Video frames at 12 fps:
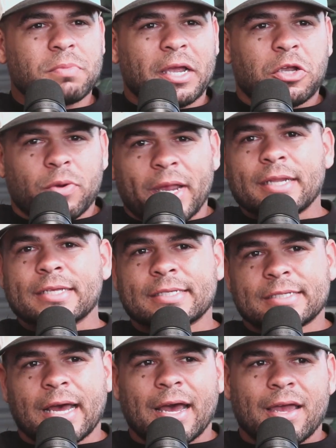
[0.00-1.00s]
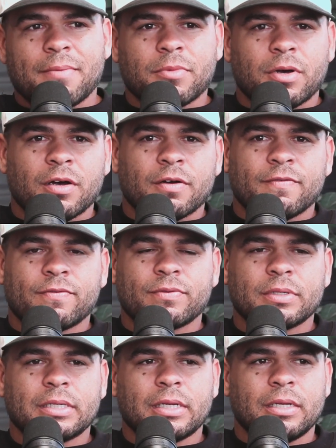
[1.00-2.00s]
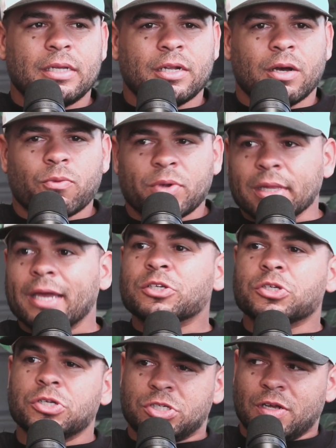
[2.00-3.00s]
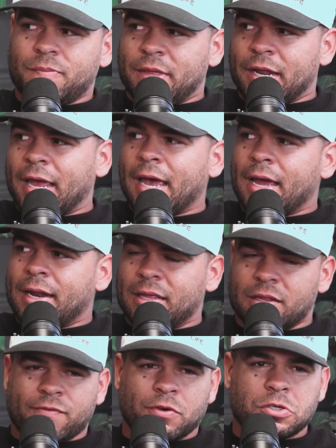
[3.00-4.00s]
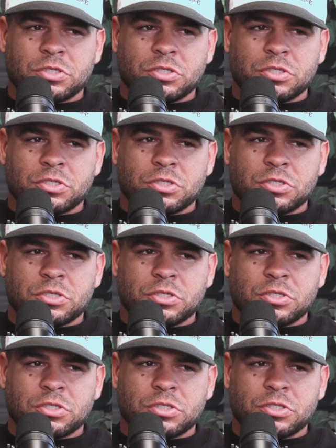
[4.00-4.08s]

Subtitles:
greatest time of, relationship that I had in the first